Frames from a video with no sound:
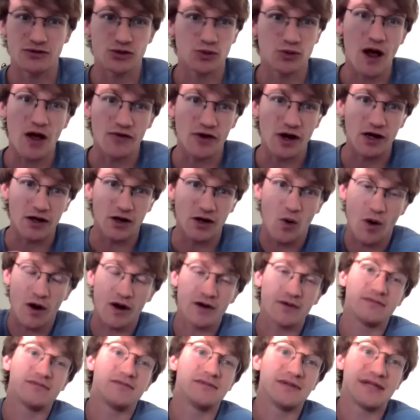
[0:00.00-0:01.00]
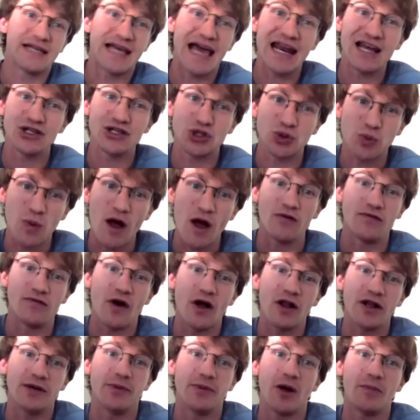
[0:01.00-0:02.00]
12 on a court. Getting 12
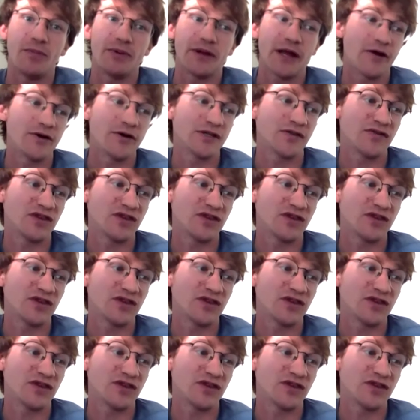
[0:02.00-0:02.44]
volleyball players